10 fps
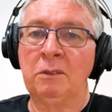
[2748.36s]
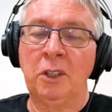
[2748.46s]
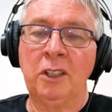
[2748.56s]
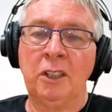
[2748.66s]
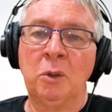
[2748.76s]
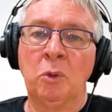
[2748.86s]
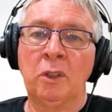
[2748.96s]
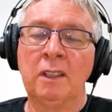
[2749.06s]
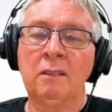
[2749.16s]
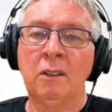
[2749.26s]
diverted the
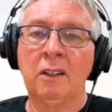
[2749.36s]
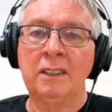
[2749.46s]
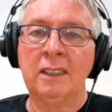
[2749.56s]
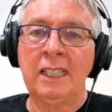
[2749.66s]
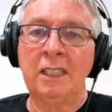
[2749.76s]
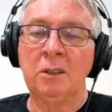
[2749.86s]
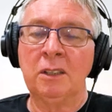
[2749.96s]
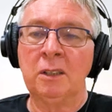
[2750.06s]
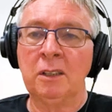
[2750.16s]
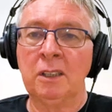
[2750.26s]
water nicely
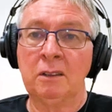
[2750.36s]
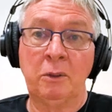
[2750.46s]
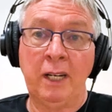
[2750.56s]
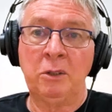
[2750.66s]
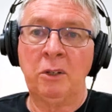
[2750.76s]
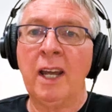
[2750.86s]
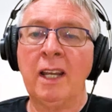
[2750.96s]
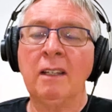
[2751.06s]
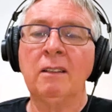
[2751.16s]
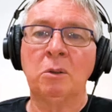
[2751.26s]
into the correct
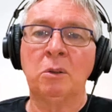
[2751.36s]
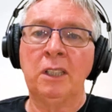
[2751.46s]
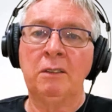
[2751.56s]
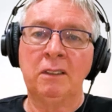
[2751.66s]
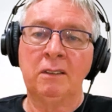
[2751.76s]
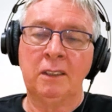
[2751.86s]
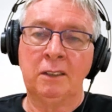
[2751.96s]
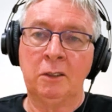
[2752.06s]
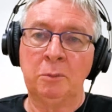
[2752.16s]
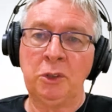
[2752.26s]
drain. Or even
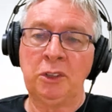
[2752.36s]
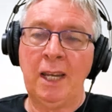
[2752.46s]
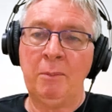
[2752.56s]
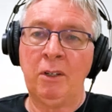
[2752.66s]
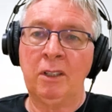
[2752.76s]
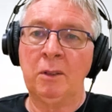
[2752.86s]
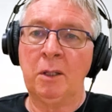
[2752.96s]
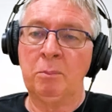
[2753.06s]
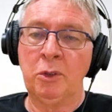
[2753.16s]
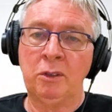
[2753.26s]
as I bush camping,
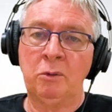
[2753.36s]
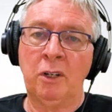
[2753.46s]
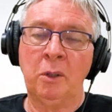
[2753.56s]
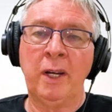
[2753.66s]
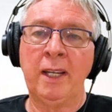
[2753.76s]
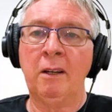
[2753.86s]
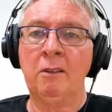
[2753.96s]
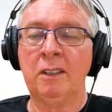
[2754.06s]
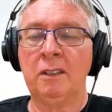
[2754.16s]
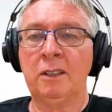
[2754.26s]
I push it right away
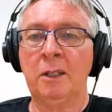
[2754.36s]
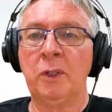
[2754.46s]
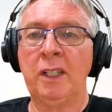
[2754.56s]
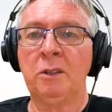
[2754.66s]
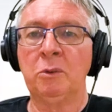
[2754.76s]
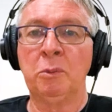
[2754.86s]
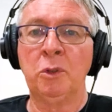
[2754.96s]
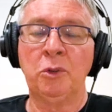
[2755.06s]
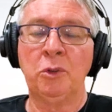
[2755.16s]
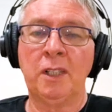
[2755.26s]
out somewhere to
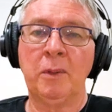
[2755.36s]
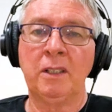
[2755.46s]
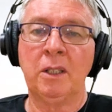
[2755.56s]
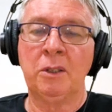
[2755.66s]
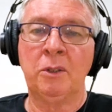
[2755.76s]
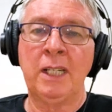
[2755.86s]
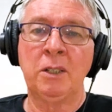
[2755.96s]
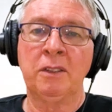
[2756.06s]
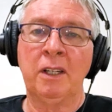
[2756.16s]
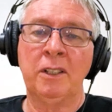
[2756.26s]
a bush or something, so it
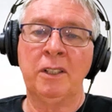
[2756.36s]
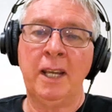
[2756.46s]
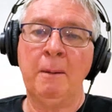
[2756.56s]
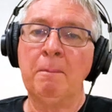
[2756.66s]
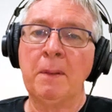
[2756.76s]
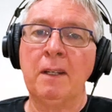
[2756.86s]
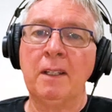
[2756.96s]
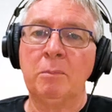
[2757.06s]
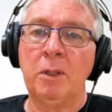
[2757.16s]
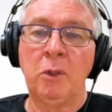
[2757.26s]
drains off over there.
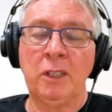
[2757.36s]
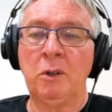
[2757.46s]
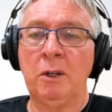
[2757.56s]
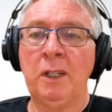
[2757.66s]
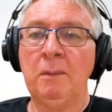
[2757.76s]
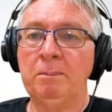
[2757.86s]
It works quite